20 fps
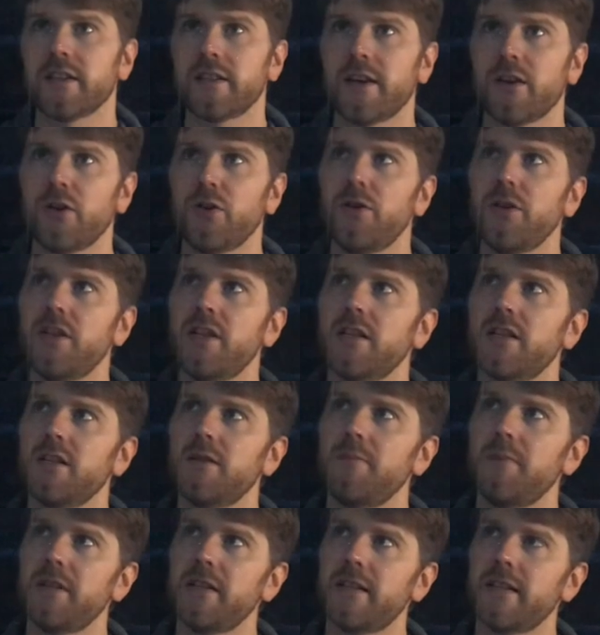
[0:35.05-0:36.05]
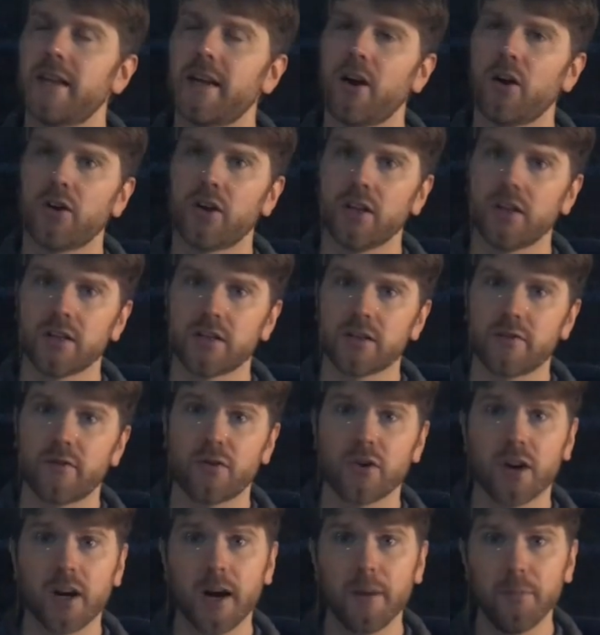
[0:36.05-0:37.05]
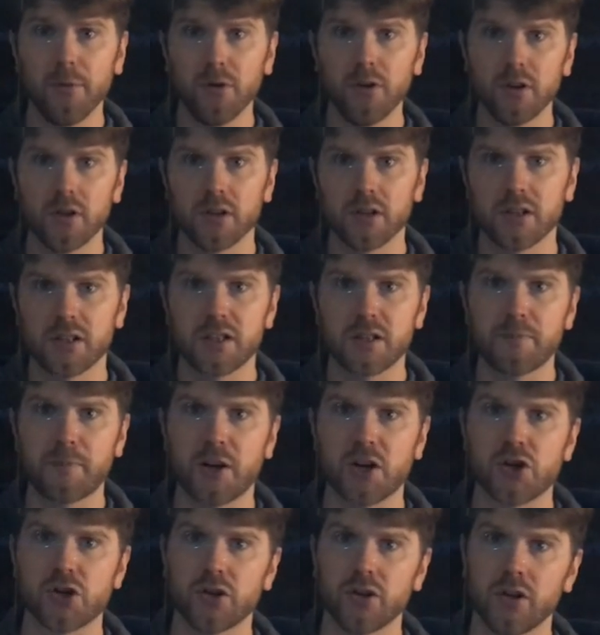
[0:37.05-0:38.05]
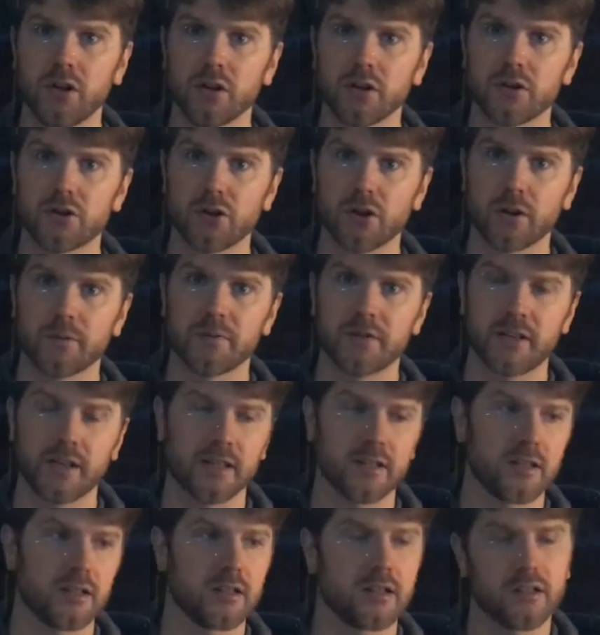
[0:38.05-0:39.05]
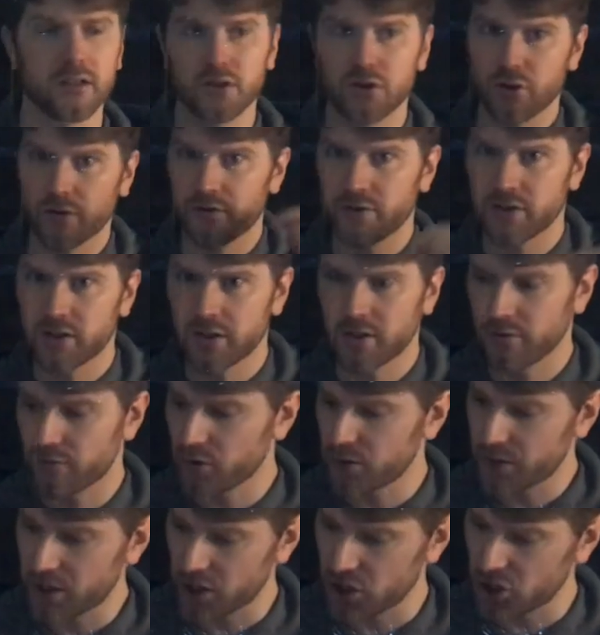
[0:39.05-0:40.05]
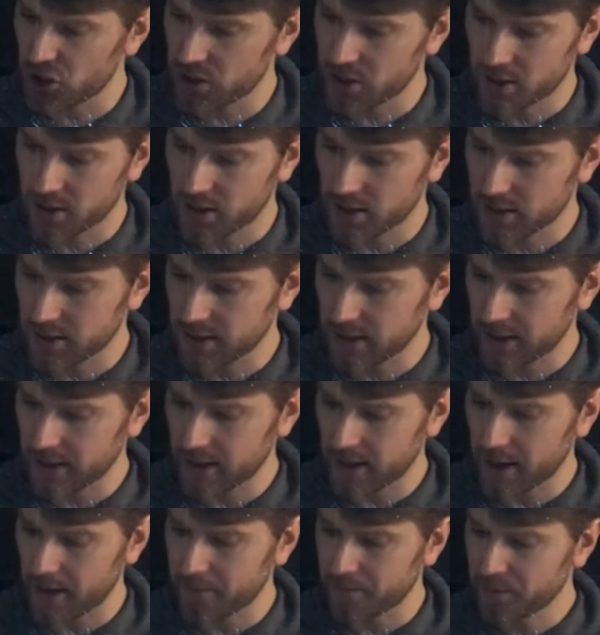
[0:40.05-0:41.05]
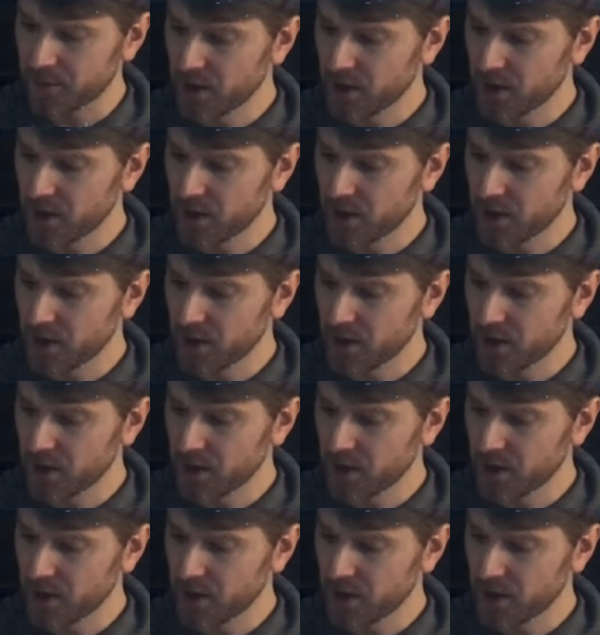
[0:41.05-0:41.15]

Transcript: Now, you did this in BC Calculus for a couple special circumstances, surfaces of rotation and things like that.